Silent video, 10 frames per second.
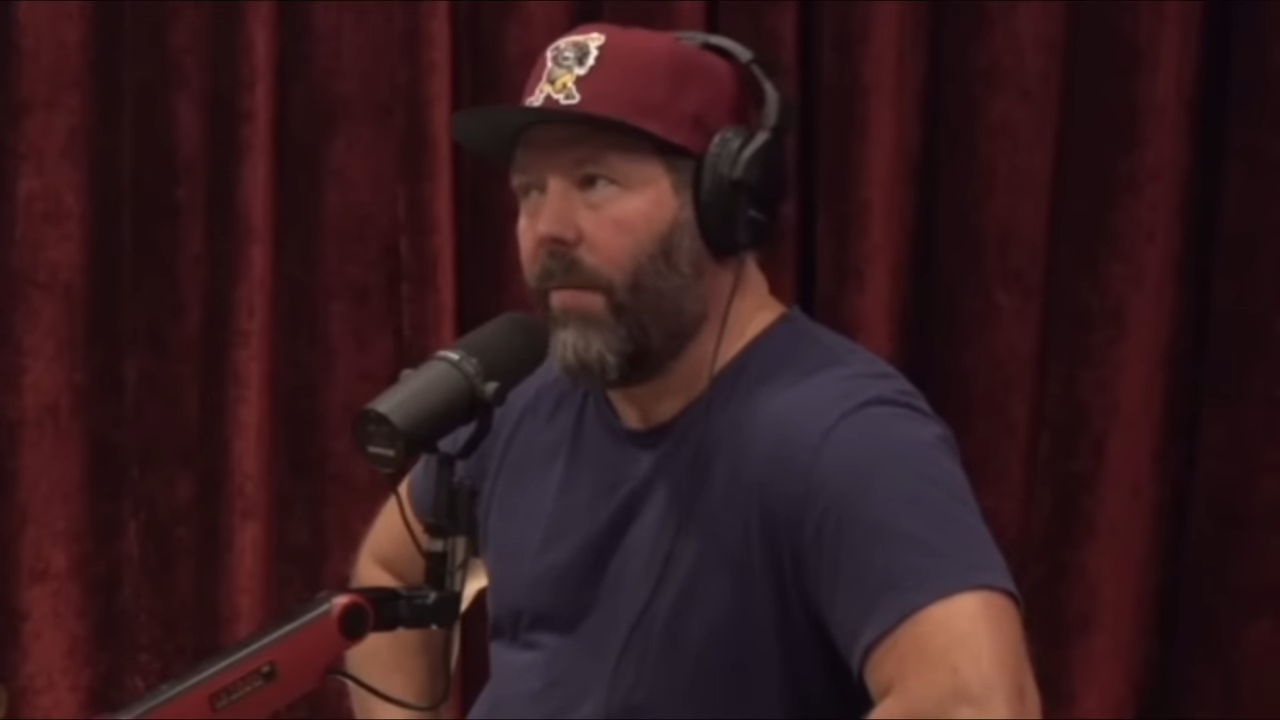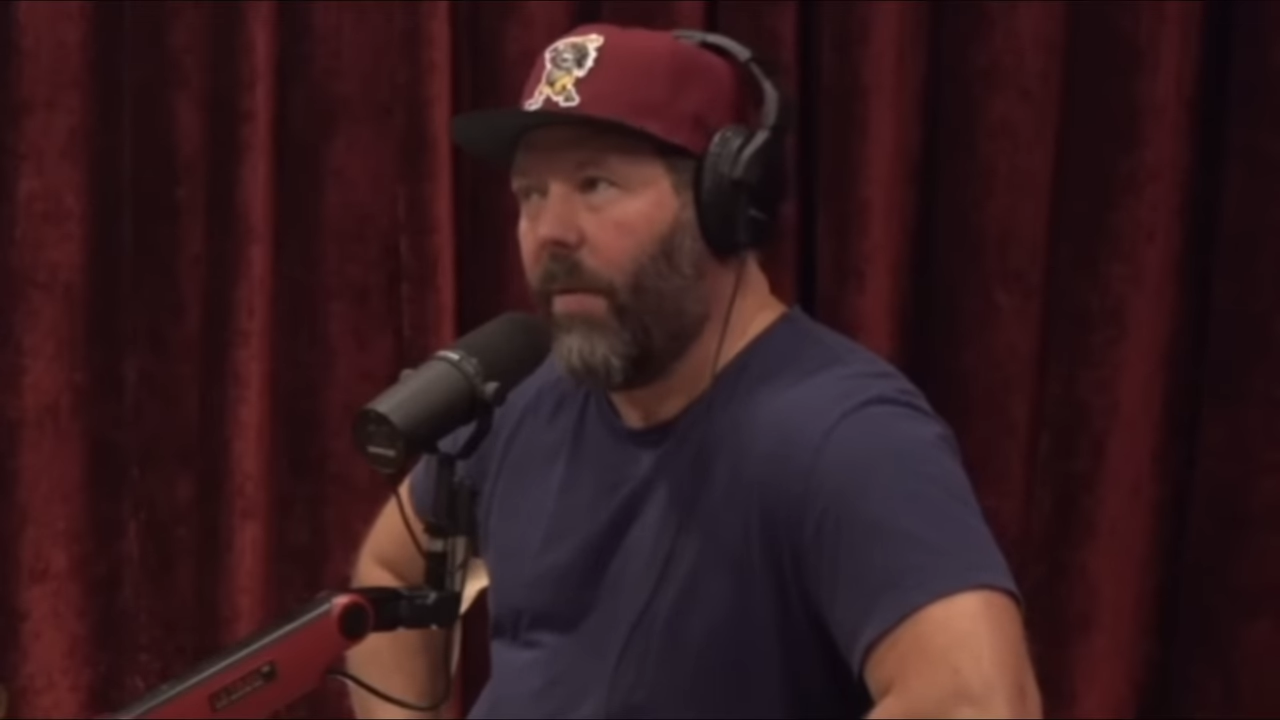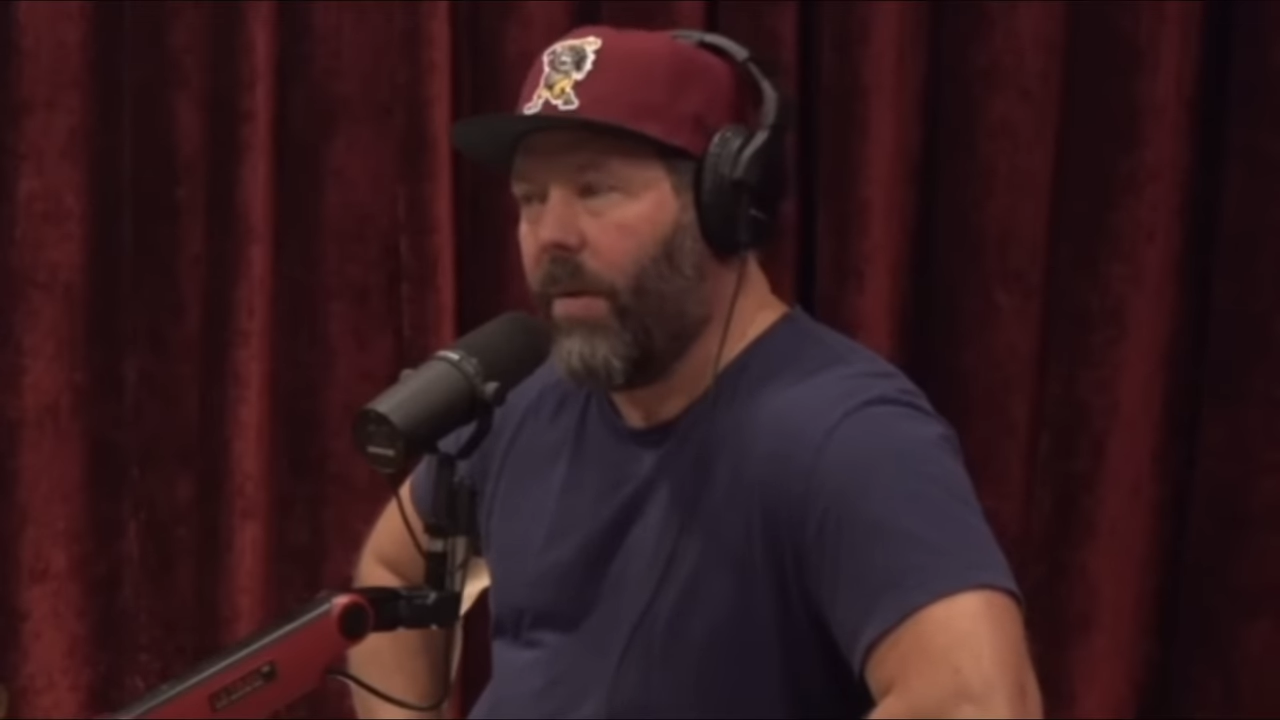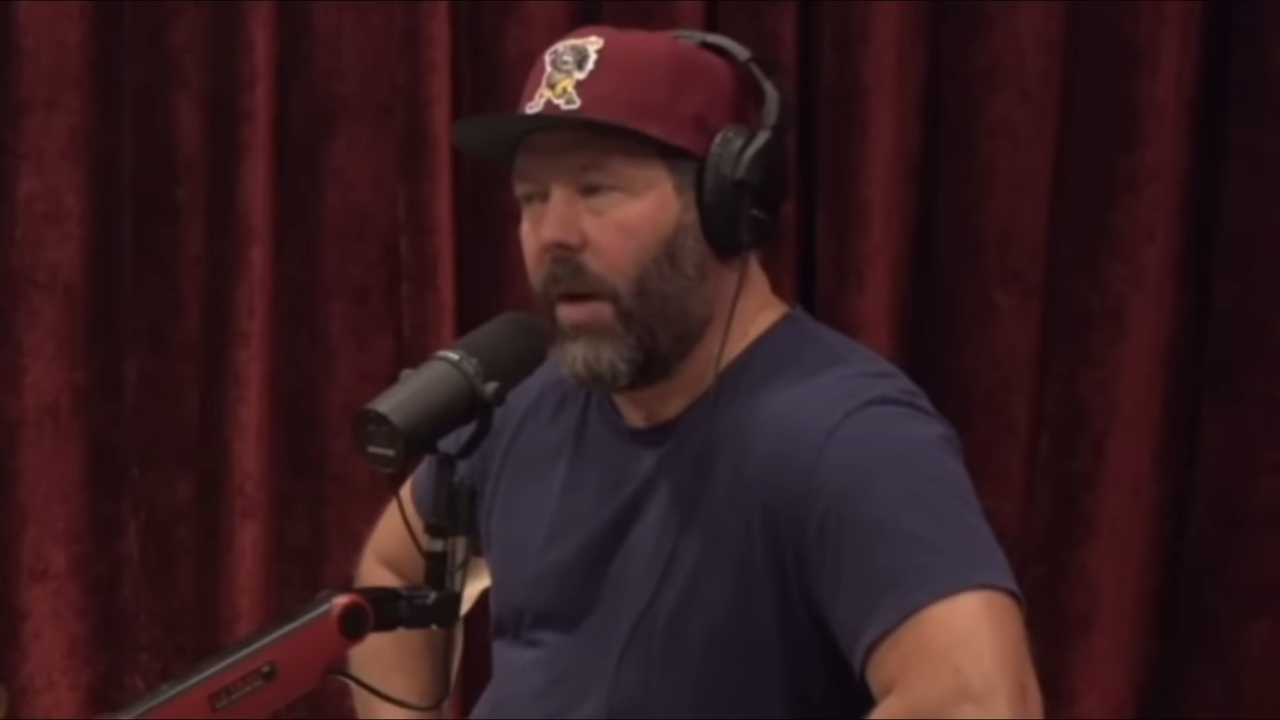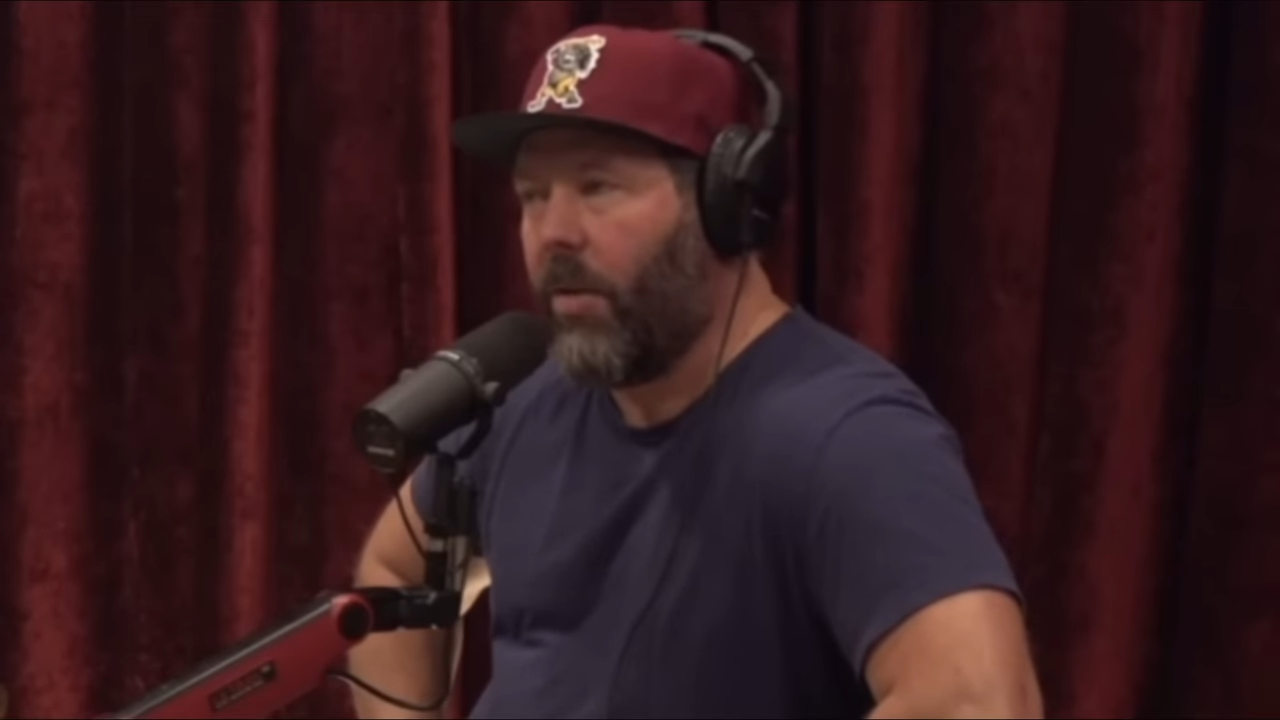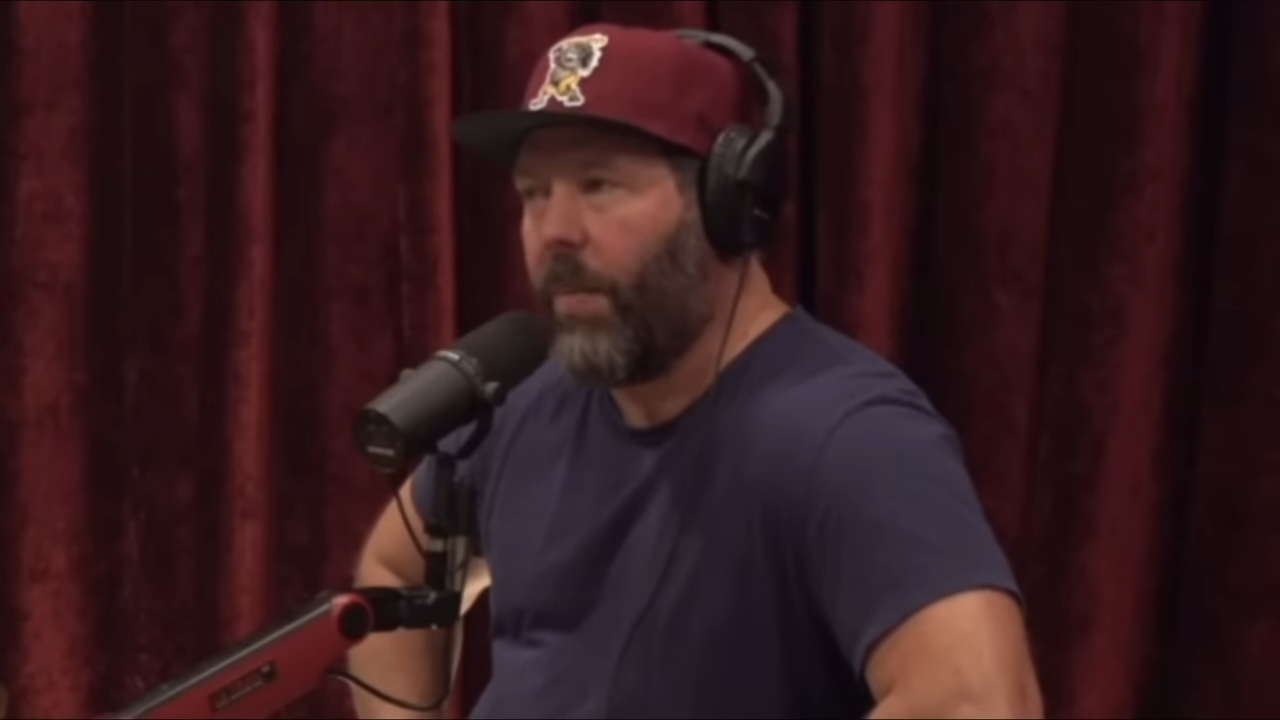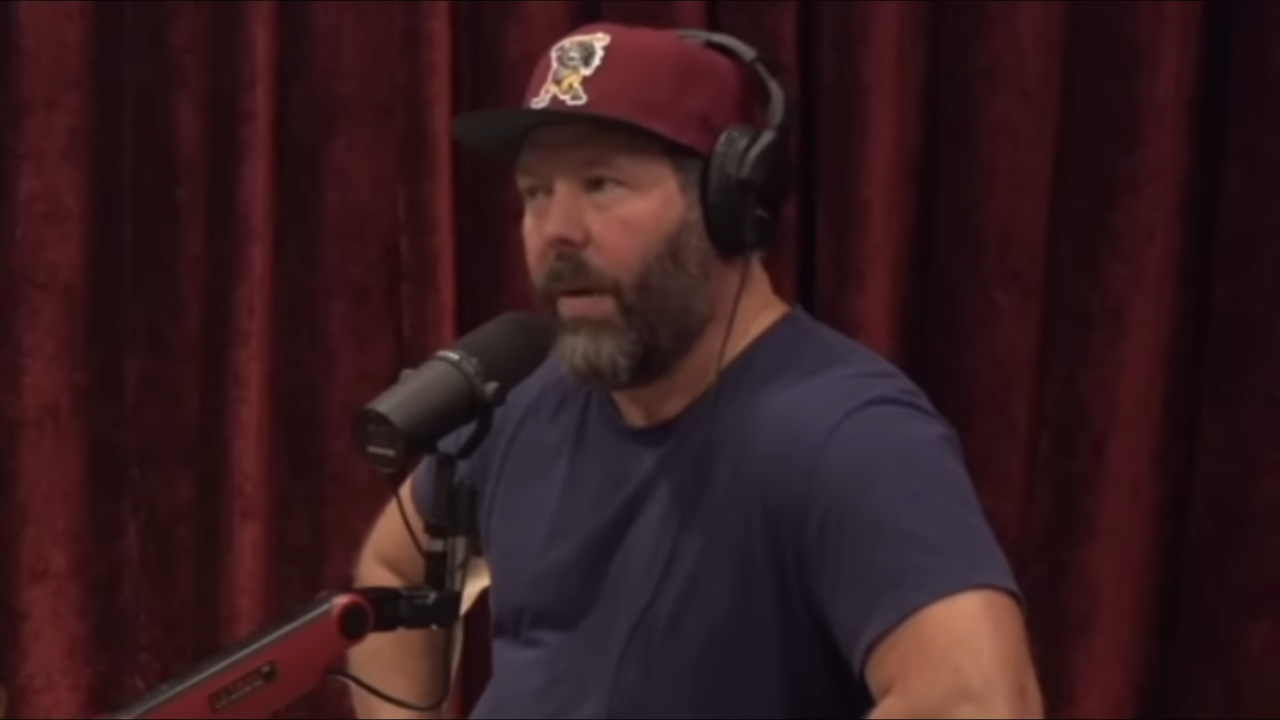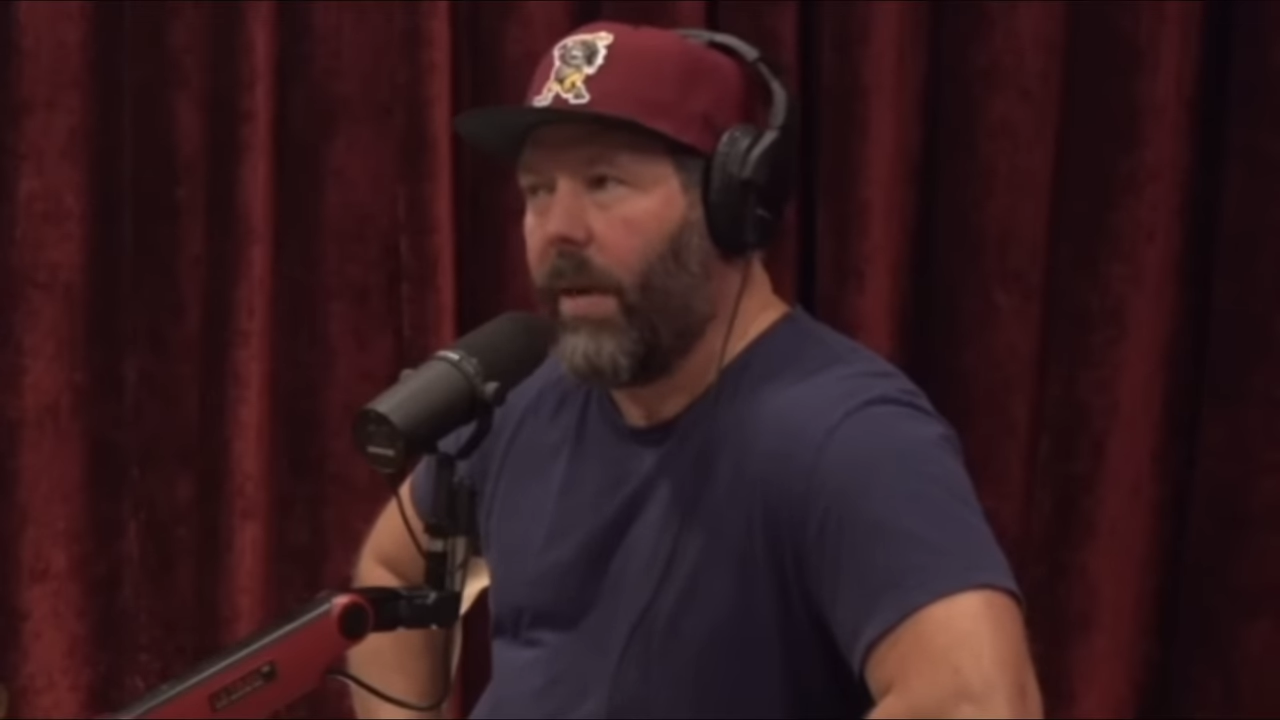"Have you ever done a split?"